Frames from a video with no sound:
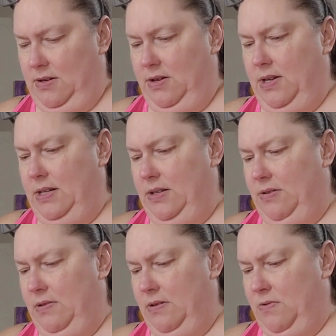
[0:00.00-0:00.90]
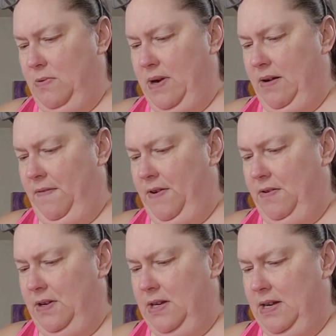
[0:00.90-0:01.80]
Do you guys do it quite a
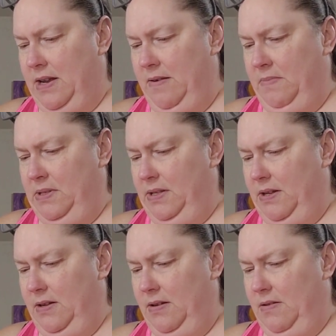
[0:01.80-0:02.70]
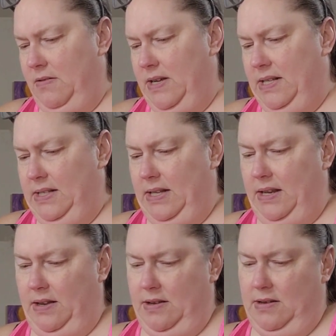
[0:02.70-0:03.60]
few times? Oh, I
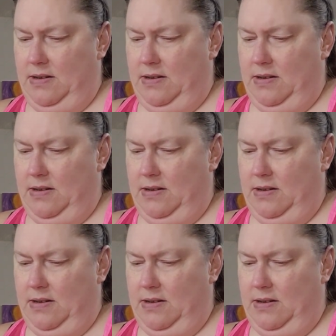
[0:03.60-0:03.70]
see.